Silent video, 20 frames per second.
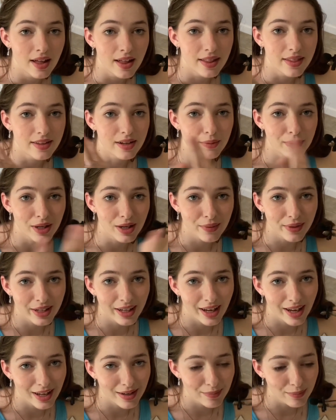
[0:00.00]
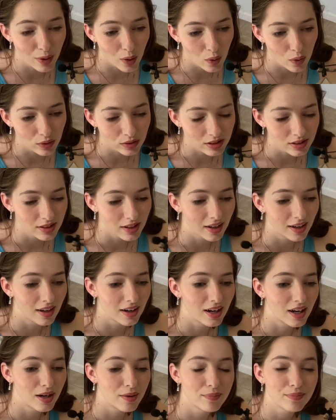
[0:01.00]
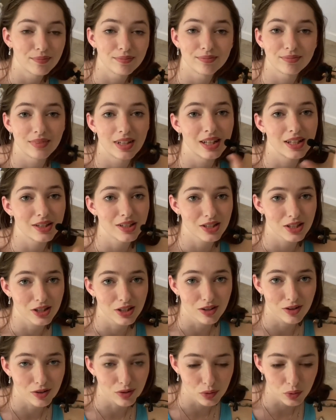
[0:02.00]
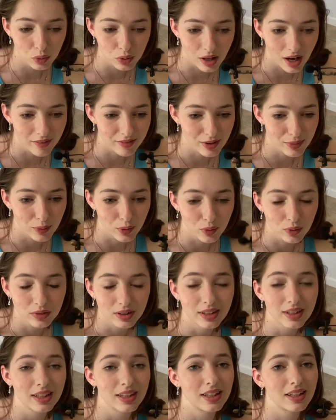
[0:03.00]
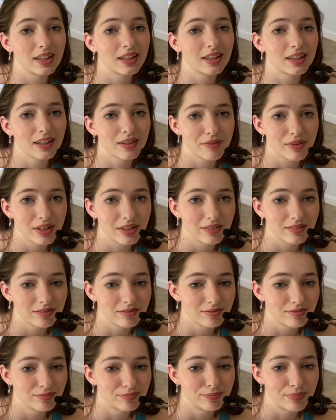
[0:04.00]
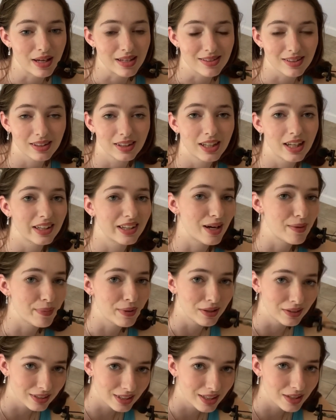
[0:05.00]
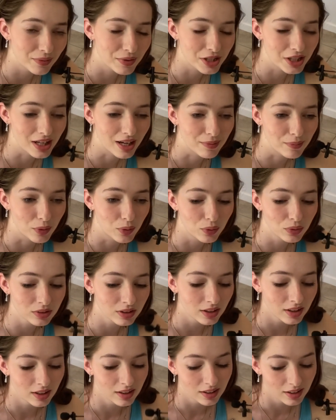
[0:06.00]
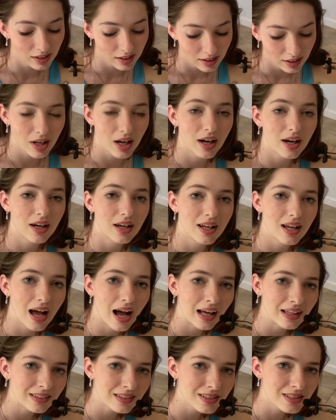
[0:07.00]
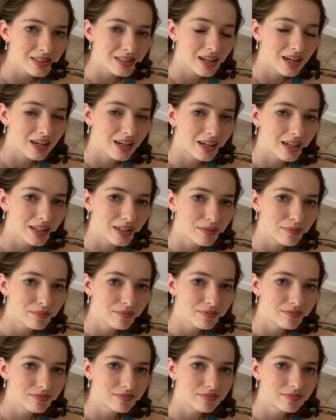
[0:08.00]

there we go again, mold. In addition to the school having mold and eating and living basically in that building, which had mold. At the time,